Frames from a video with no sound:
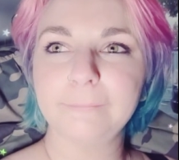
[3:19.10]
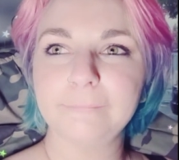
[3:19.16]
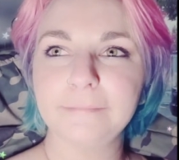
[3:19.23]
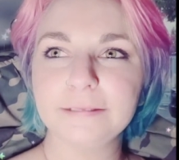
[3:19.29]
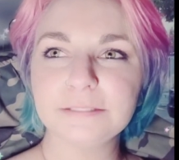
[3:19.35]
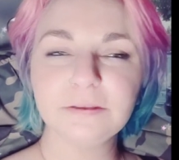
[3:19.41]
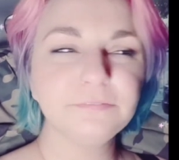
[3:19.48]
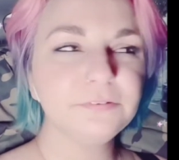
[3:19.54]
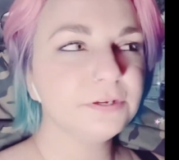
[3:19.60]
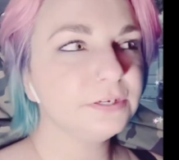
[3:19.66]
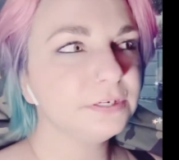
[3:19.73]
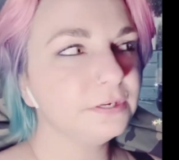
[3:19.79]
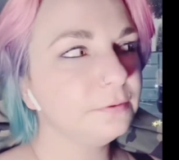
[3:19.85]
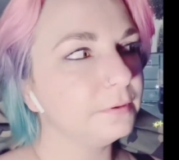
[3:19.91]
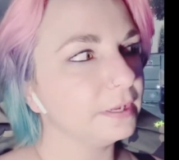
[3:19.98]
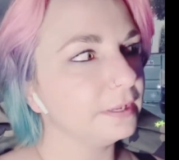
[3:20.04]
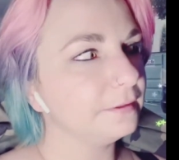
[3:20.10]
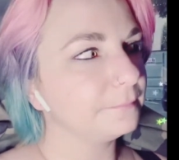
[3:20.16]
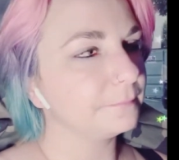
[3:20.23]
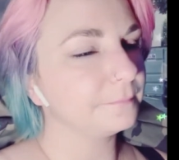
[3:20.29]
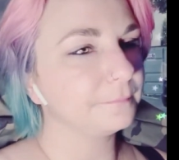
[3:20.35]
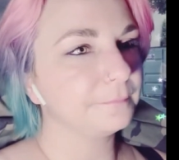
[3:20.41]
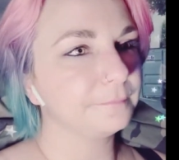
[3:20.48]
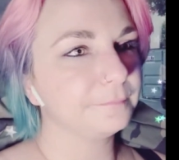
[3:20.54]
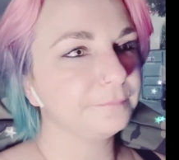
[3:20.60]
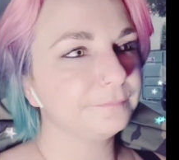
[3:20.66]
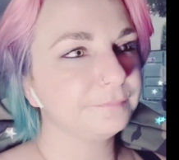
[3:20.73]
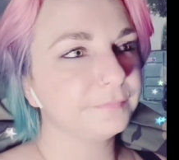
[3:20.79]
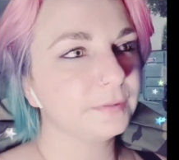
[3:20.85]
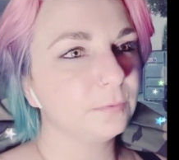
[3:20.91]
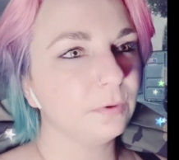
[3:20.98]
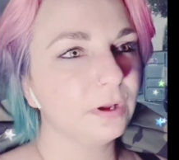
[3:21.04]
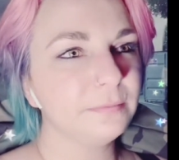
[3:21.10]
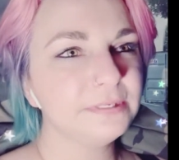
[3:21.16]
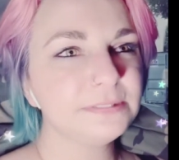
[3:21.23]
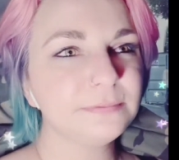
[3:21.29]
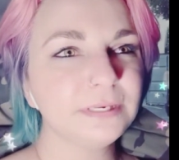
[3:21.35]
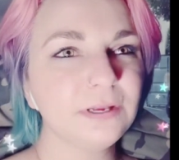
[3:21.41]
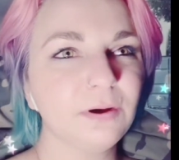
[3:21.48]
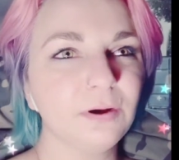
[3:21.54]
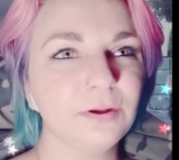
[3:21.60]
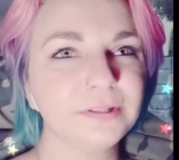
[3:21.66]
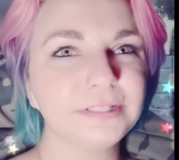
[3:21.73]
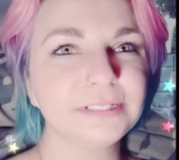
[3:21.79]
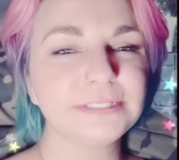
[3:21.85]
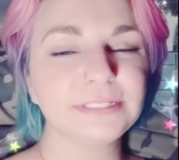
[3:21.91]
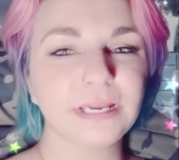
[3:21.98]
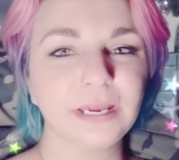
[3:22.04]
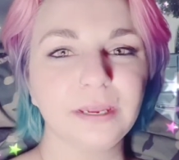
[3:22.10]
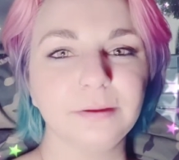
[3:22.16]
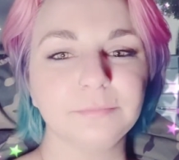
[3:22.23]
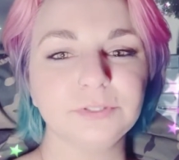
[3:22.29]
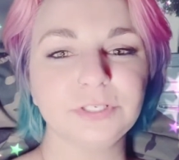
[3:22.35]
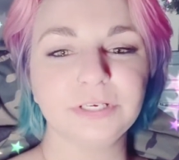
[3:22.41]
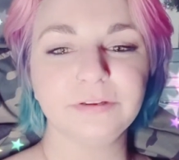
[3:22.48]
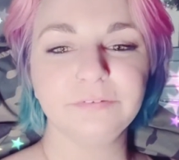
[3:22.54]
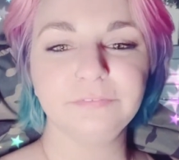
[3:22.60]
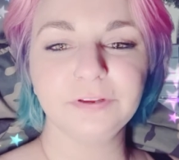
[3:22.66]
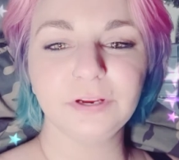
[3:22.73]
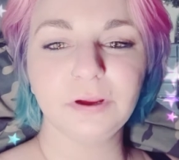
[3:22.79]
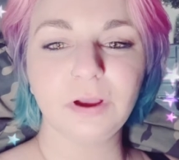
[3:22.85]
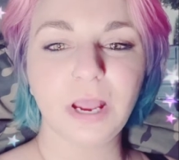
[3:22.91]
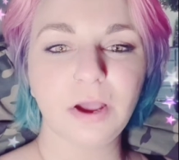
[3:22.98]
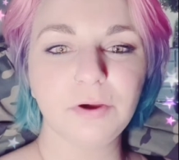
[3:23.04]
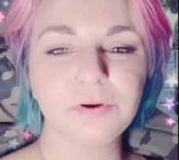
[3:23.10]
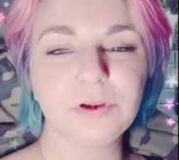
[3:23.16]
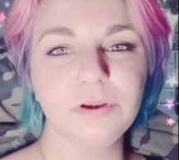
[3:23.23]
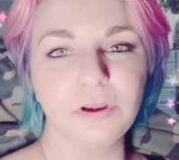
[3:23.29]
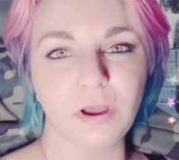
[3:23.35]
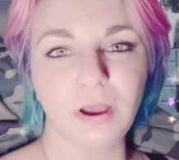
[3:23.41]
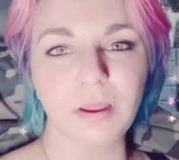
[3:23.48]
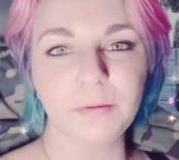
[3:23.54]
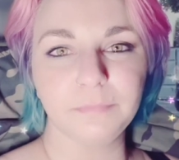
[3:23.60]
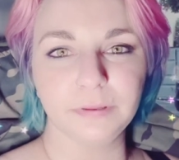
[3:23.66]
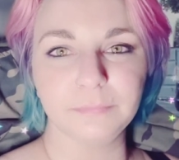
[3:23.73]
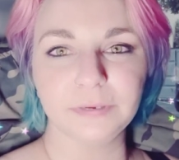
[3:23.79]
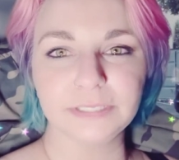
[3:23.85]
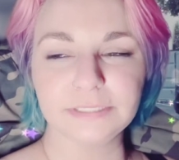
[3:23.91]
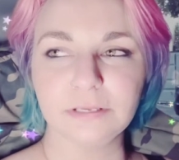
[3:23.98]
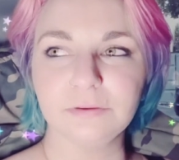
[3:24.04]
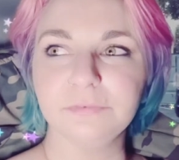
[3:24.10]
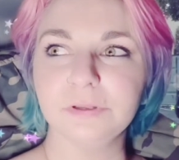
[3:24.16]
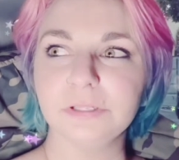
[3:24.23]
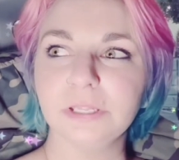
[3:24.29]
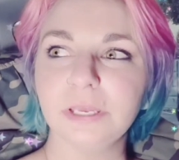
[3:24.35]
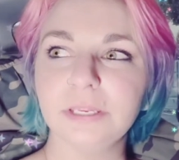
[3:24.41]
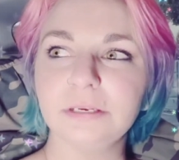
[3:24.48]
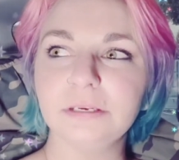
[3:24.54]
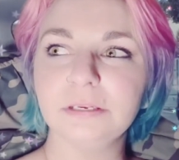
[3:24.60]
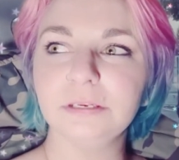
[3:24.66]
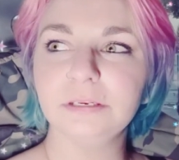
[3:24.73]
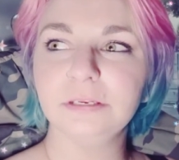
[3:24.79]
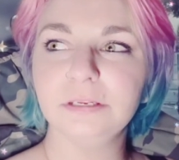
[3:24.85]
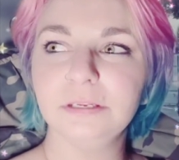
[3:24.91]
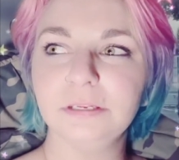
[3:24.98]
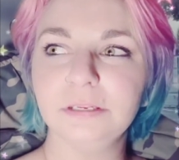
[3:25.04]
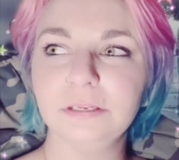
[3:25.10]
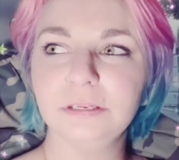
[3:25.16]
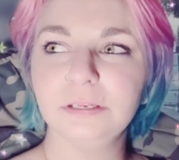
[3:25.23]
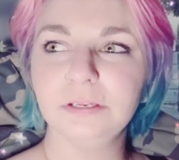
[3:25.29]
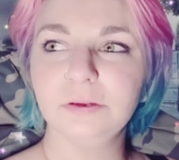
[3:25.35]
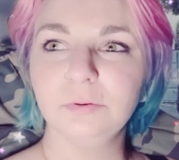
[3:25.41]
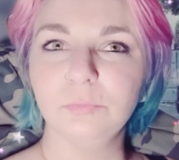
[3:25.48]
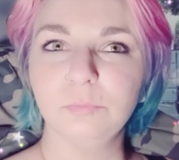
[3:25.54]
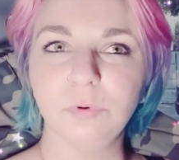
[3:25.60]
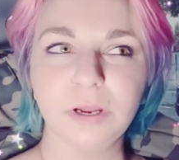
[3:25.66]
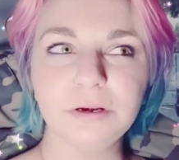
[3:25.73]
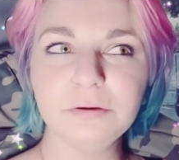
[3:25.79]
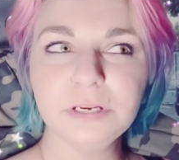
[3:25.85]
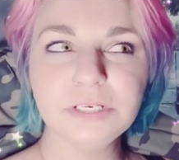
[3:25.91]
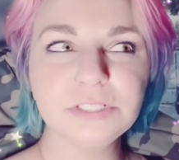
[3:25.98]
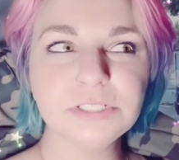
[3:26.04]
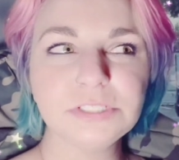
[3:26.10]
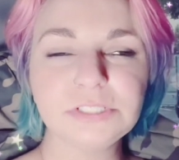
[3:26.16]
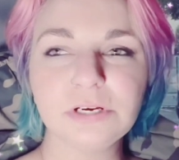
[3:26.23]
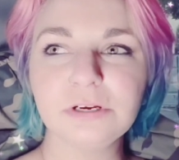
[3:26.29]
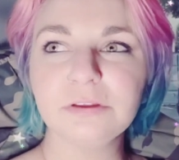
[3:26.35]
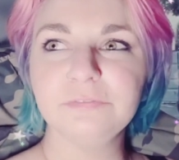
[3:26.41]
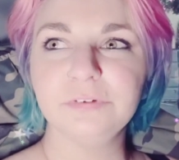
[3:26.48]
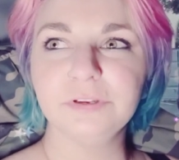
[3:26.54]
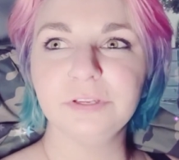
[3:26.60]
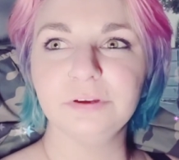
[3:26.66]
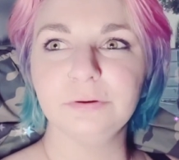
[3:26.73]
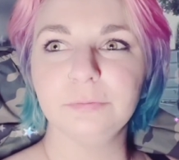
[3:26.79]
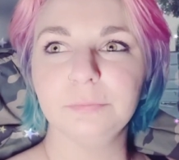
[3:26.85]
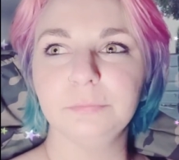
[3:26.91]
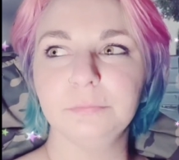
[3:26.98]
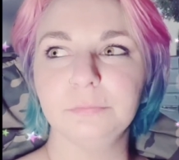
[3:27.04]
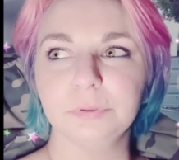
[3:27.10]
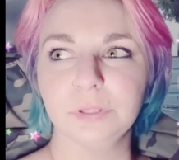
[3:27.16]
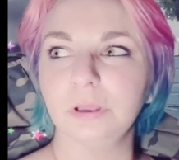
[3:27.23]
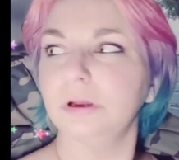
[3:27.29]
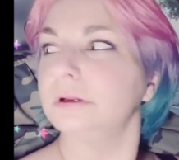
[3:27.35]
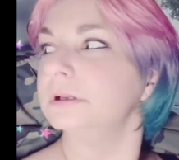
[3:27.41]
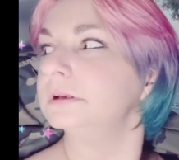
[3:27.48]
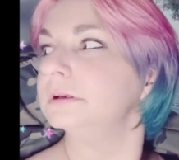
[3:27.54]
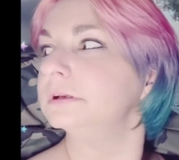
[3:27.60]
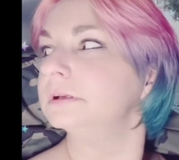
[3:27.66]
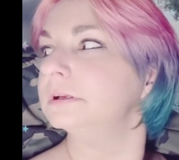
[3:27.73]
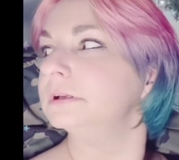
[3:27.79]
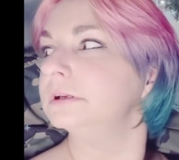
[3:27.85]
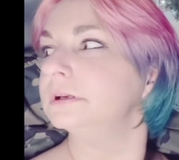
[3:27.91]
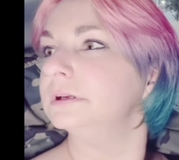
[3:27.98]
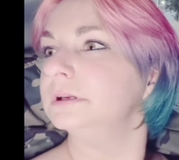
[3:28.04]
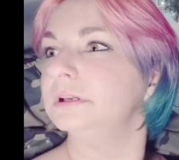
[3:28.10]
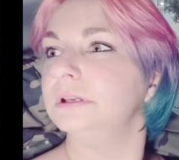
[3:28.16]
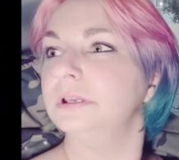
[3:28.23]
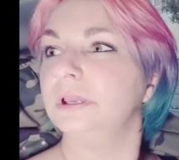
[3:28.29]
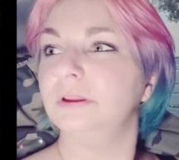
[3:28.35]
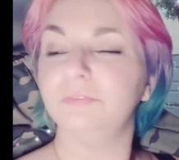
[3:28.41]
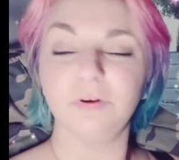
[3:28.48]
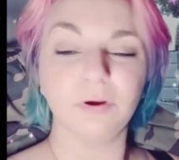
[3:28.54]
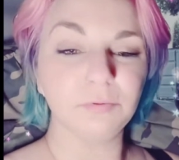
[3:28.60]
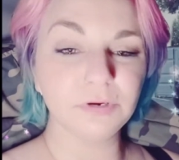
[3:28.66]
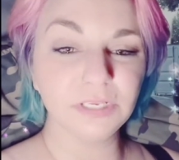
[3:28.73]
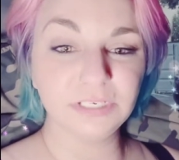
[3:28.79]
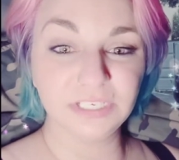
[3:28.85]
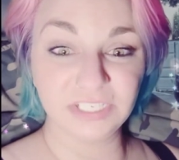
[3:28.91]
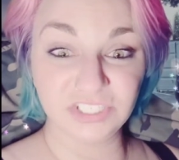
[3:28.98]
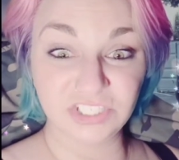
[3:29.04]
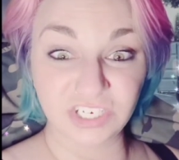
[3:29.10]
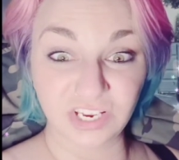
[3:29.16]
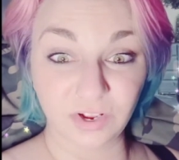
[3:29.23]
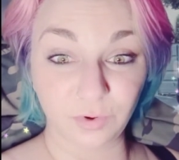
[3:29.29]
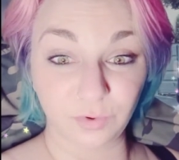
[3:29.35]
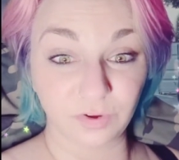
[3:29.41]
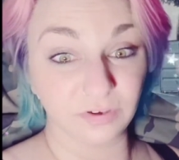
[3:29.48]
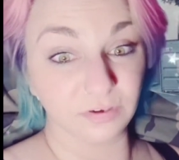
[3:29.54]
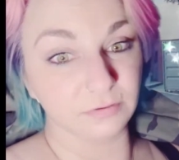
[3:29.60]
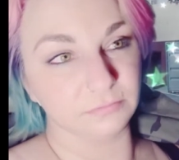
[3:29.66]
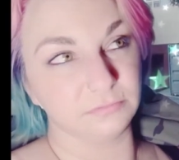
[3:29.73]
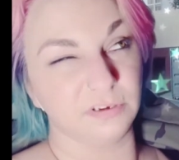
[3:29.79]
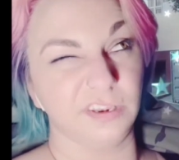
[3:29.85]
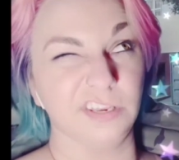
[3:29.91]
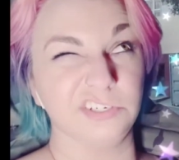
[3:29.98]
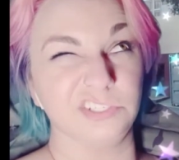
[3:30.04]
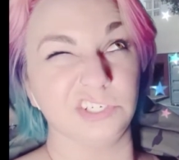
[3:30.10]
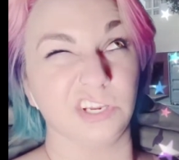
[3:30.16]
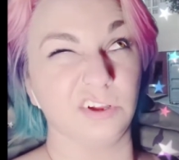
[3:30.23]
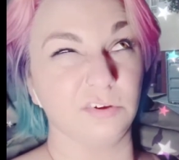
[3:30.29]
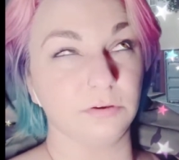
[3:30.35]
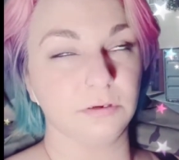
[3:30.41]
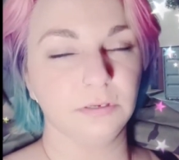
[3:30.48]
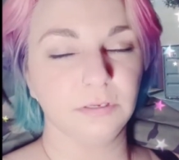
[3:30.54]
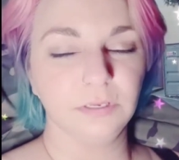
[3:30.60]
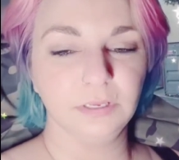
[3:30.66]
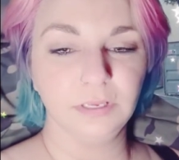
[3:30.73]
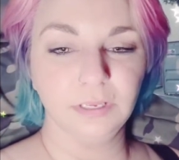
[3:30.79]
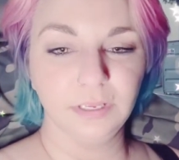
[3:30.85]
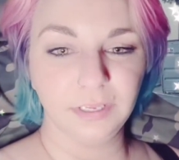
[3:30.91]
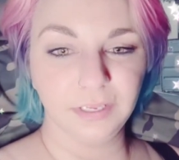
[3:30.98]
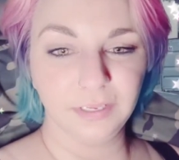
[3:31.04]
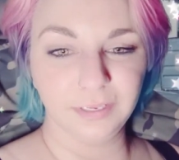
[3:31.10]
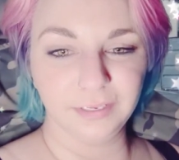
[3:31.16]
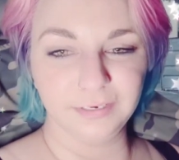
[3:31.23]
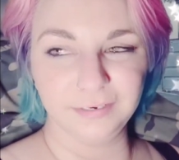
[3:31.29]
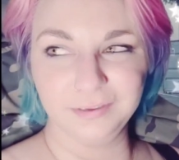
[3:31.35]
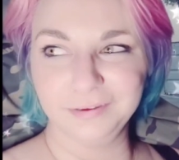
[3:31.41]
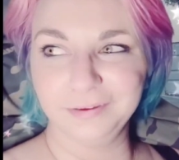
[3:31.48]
So I figured, you know what? Why am I spending all this time trying to figure out how to not be myself online? Why don't I just start a video blog? If I want to niche out, and,